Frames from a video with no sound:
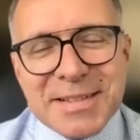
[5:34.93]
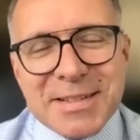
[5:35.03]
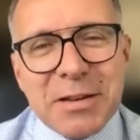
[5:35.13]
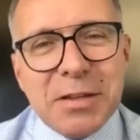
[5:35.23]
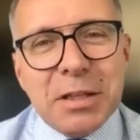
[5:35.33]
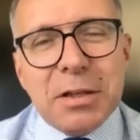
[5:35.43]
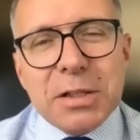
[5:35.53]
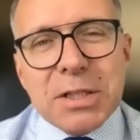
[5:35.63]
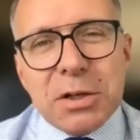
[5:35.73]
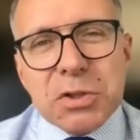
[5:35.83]
So I think
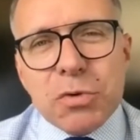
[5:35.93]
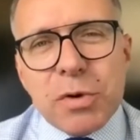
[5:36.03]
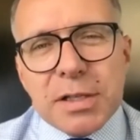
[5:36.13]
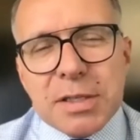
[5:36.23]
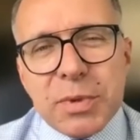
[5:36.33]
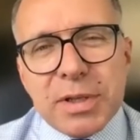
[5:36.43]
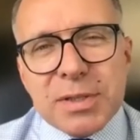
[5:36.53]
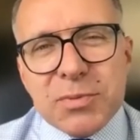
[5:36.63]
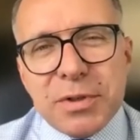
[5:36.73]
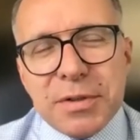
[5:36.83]
there are two
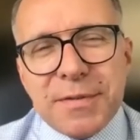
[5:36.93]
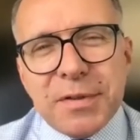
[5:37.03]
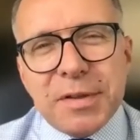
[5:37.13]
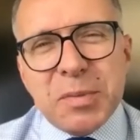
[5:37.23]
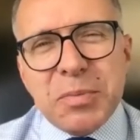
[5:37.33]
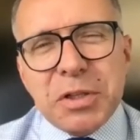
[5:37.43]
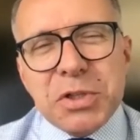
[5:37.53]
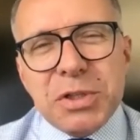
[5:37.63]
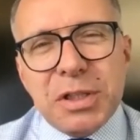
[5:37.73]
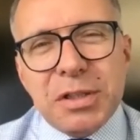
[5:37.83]
aspects worth
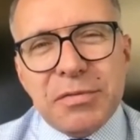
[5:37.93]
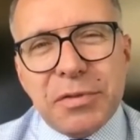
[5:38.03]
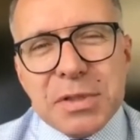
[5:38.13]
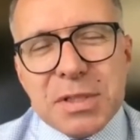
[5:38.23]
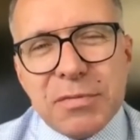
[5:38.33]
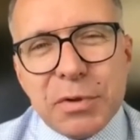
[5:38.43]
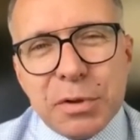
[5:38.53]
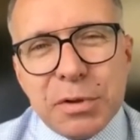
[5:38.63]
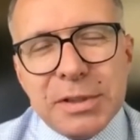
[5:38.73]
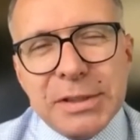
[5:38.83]
mentioning. First of
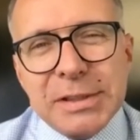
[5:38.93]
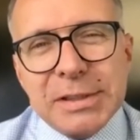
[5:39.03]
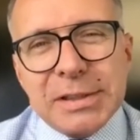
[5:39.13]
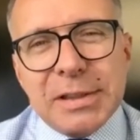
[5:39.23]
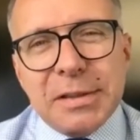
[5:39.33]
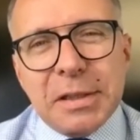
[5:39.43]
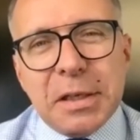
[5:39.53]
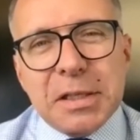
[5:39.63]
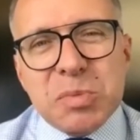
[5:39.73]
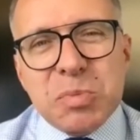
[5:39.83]
all, there
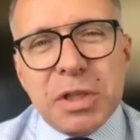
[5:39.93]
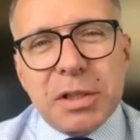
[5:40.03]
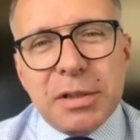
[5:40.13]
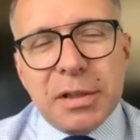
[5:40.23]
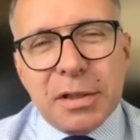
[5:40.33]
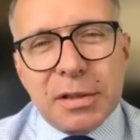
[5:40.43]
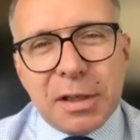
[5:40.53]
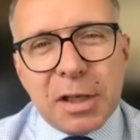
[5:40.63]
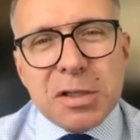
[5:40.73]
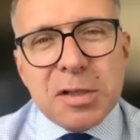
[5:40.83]
has been a
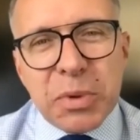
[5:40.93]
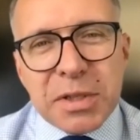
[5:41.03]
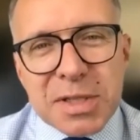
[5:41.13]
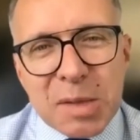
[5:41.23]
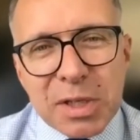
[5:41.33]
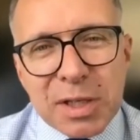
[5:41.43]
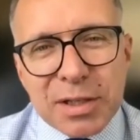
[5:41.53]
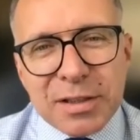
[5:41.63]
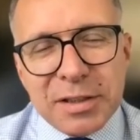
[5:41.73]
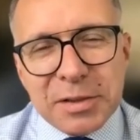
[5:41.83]
hidden pandemic
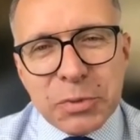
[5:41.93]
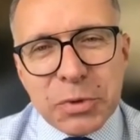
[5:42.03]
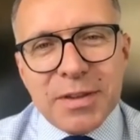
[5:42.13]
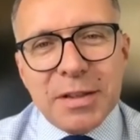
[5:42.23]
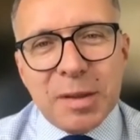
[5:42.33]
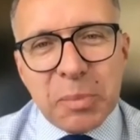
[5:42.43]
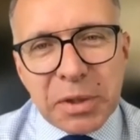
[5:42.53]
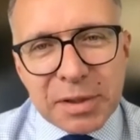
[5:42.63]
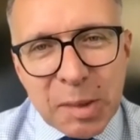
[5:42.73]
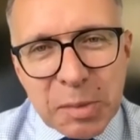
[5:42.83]
within the
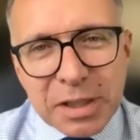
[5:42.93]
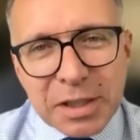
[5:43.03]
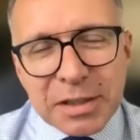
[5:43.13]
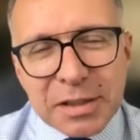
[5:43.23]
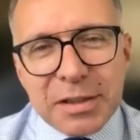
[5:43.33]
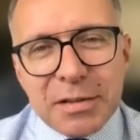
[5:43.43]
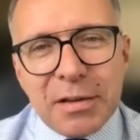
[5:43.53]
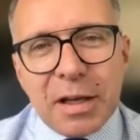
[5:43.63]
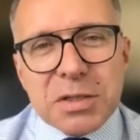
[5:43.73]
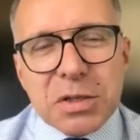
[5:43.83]
pandemic,
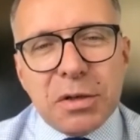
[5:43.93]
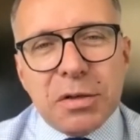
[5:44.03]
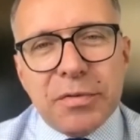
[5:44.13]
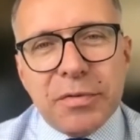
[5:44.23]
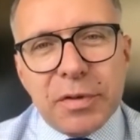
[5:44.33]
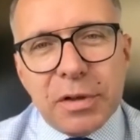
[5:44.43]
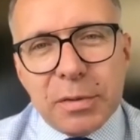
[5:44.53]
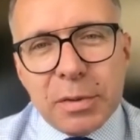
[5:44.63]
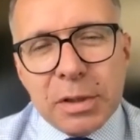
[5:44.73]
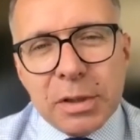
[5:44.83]
that
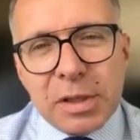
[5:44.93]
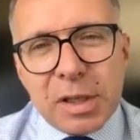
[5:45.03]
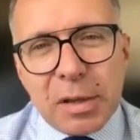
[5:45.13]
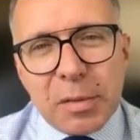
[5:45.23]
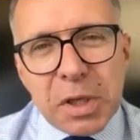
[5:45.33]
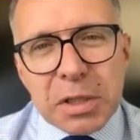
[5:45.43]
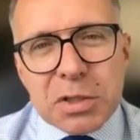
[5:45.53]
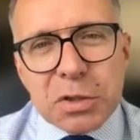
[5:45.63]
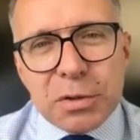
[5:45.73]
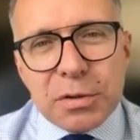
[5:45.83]
of
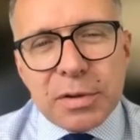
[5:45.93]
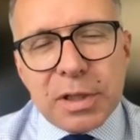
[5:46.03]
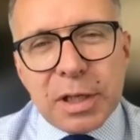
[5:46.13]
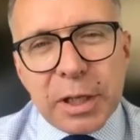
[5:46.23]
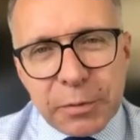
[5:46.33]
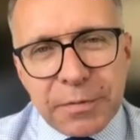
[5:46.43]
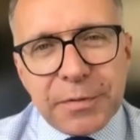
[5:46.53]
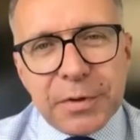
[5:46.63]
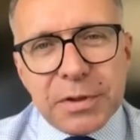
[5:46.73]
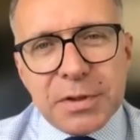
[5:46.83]
mental
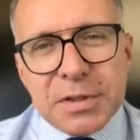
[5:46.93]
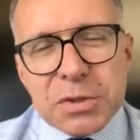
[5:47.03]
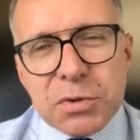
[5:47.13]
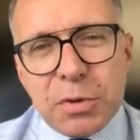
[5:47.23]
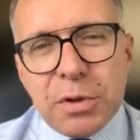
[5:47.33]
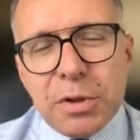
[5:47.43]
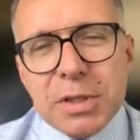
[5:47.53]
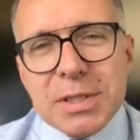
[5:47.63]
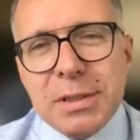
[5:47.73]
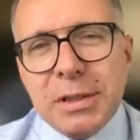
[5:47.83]
health
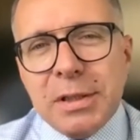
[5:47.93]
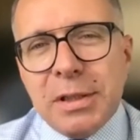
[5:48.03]
disorders.